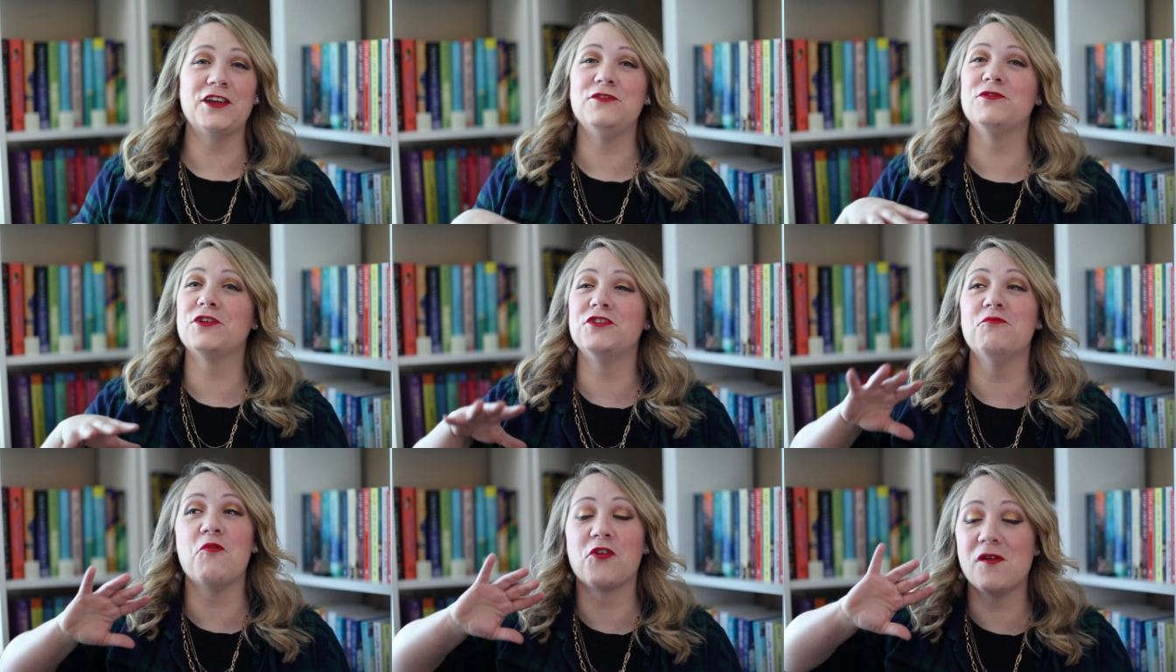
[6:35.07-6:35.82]
You
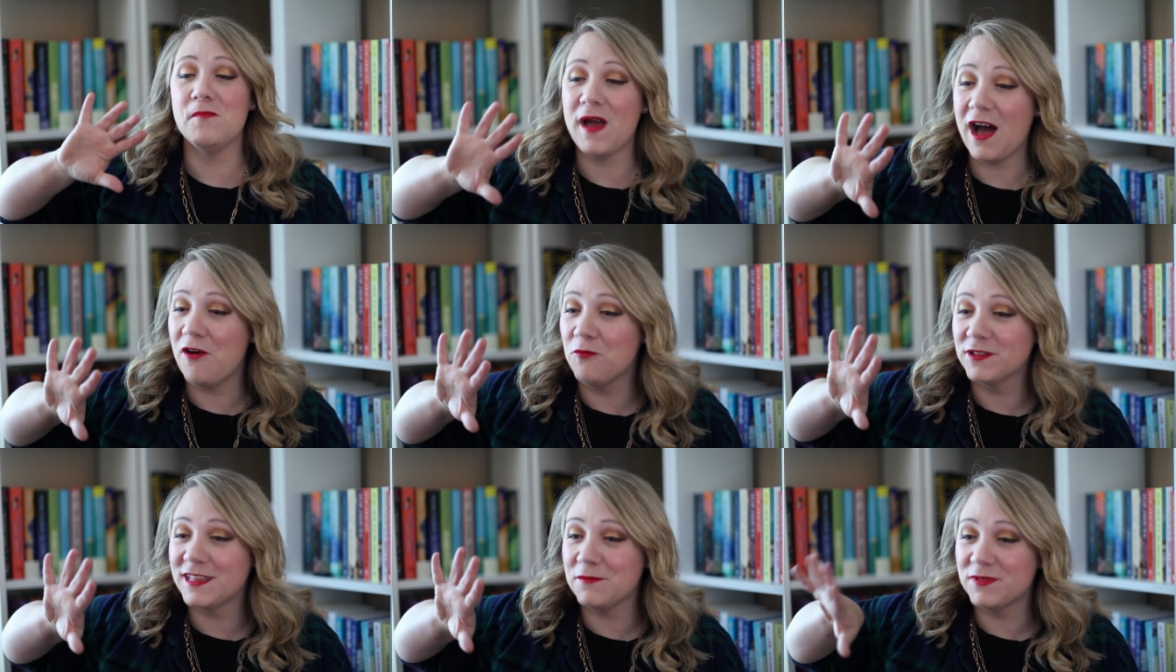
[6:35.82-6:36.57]
learn more about
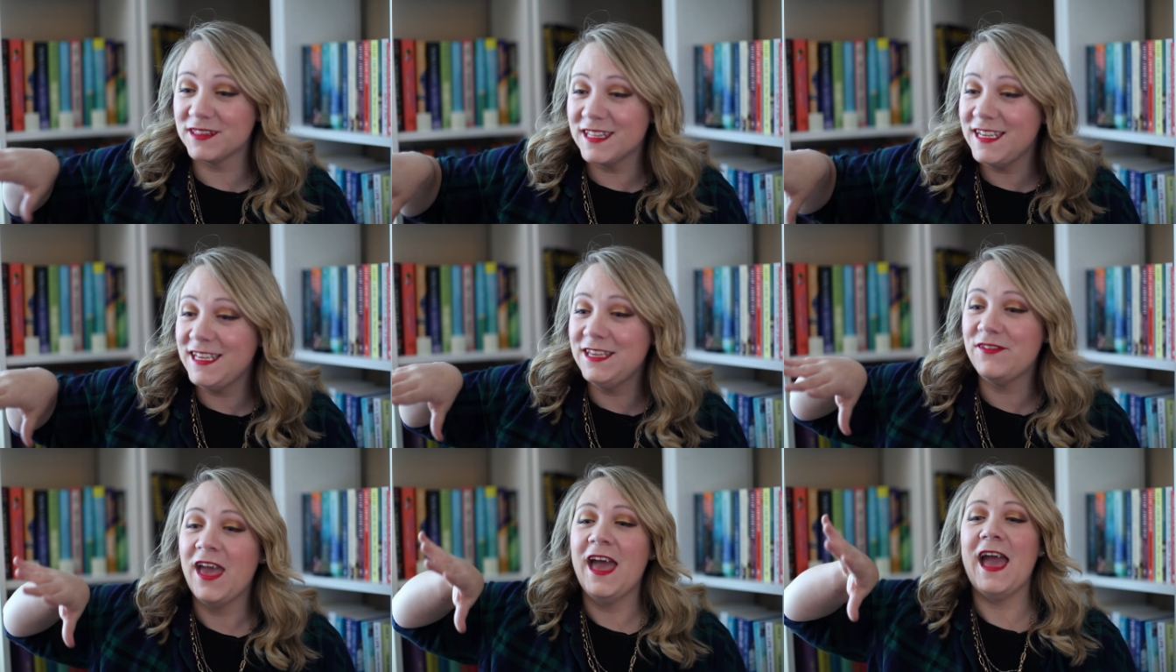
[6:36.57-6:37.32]
what they
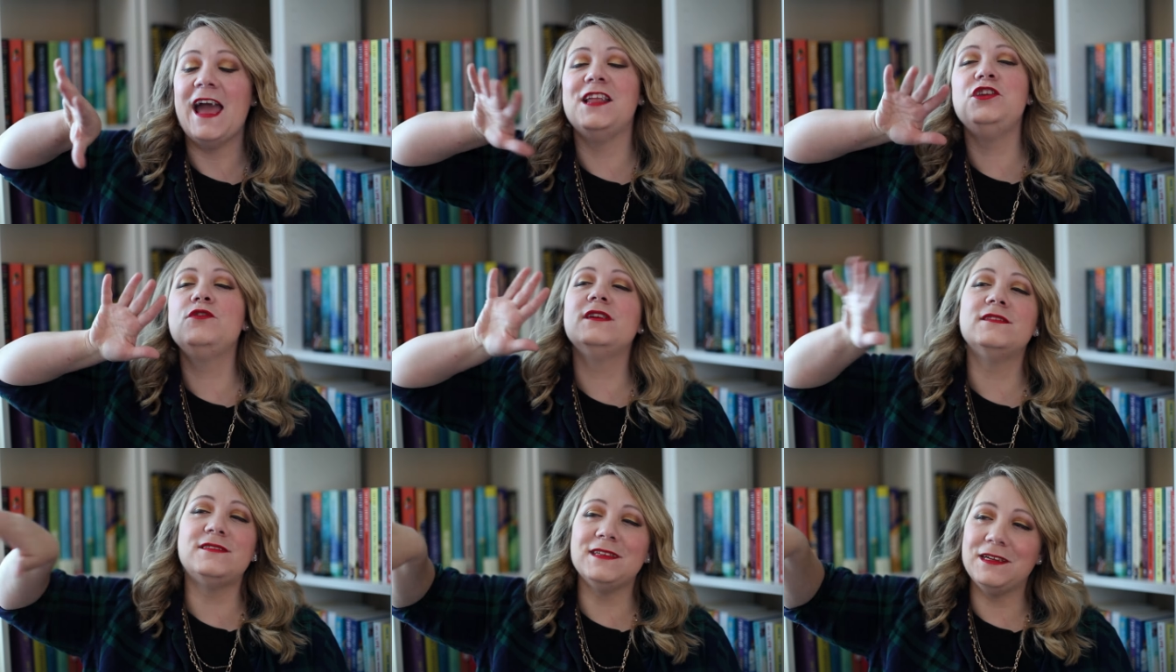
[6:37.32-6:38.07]
believe, and you
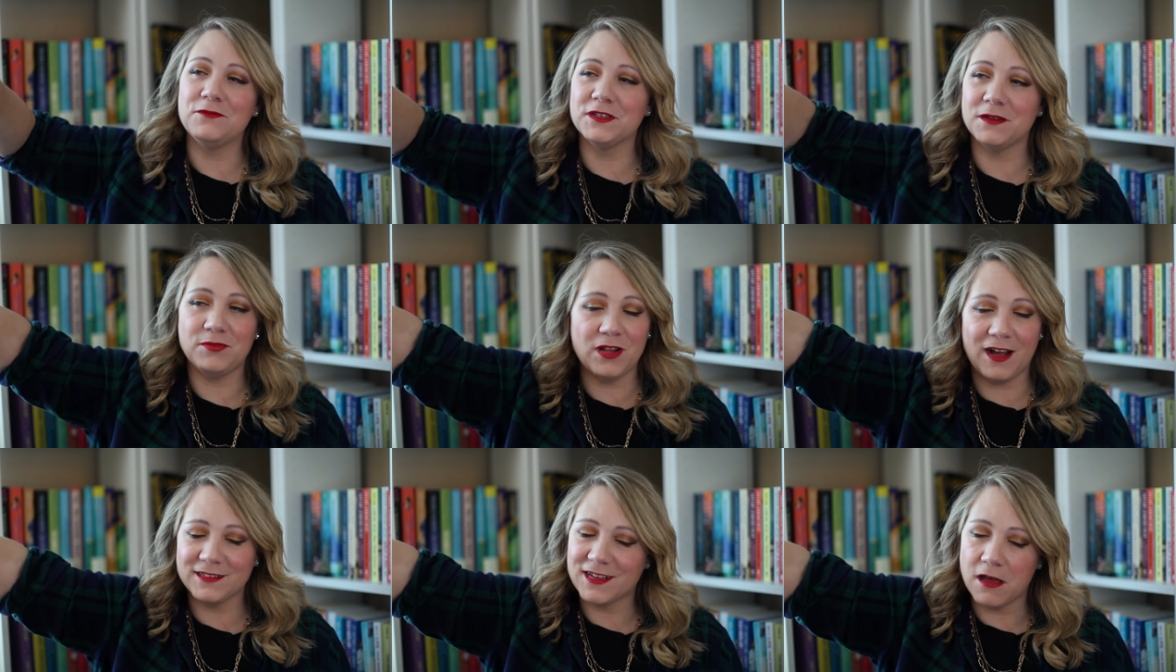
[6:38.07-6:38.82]
can see where the
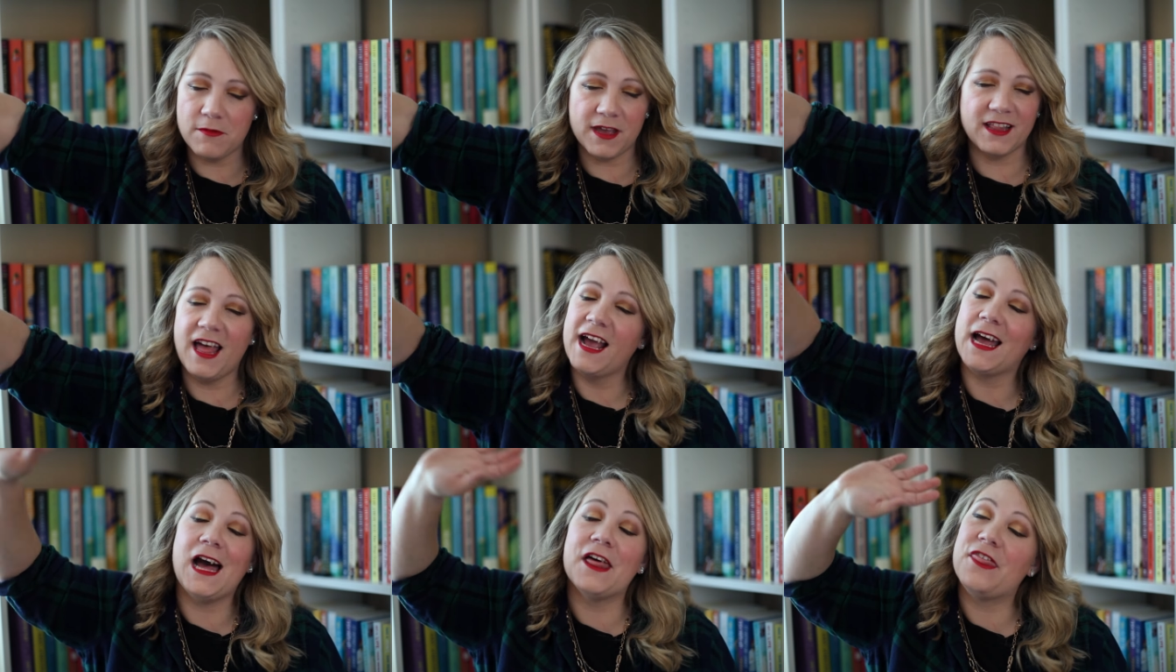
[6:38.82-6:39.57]
plot's coming
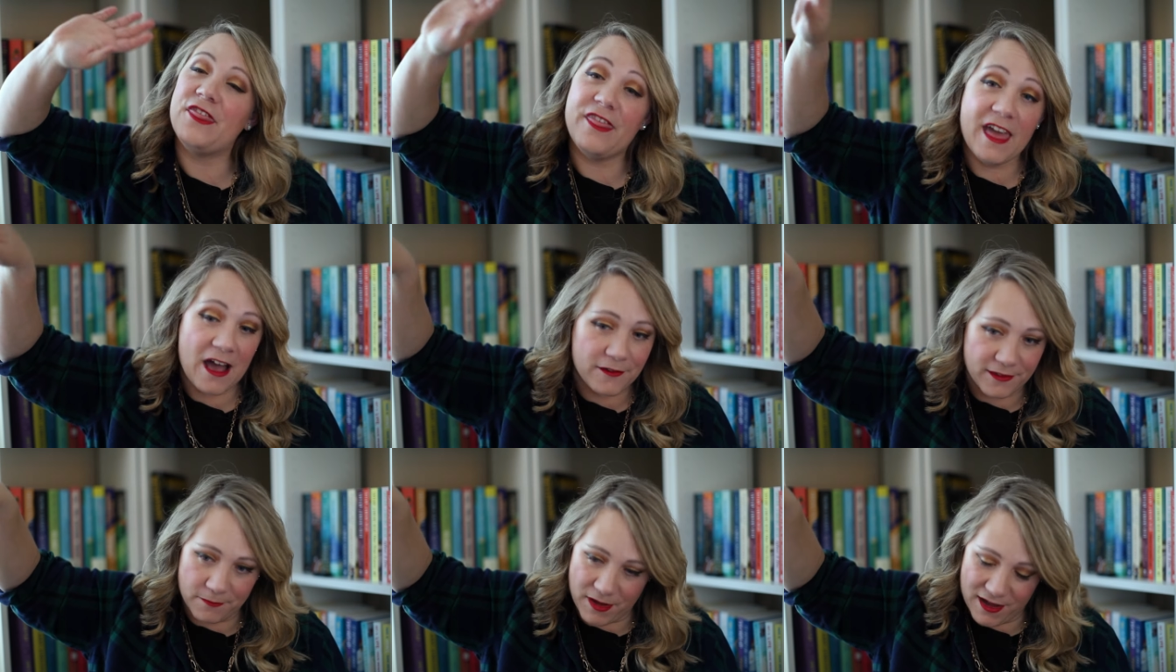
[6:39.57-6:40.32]
like a
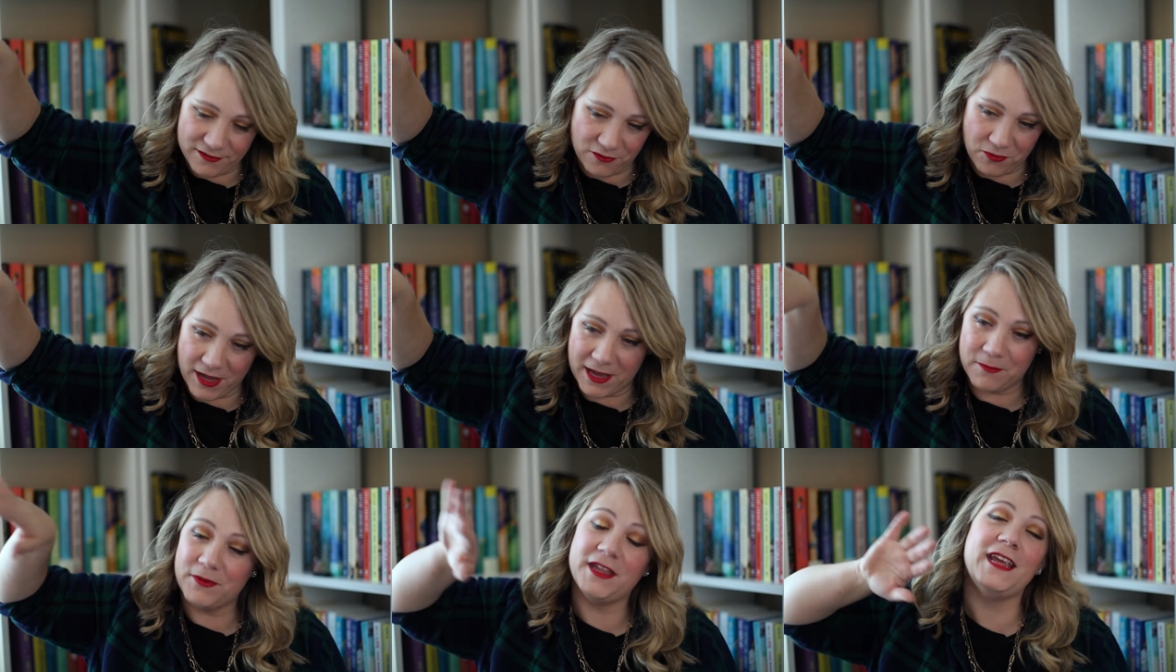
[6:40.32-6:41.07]
thousand miles
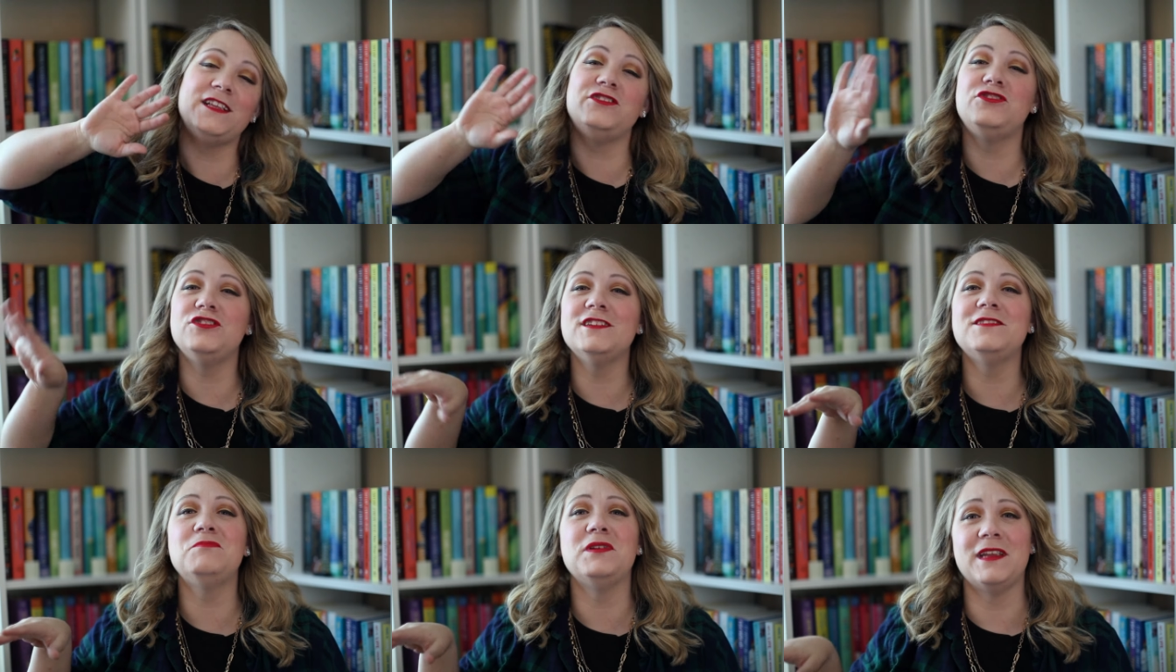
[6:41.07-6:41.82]
away, but it's
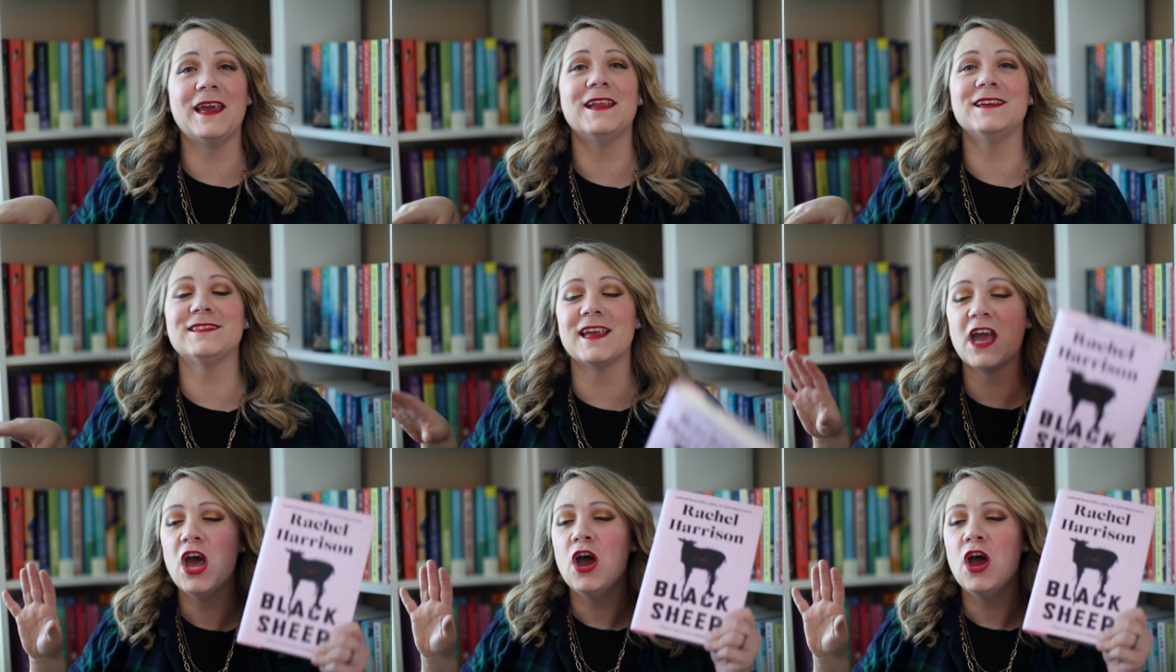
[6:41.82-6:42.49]
just bananas. Like,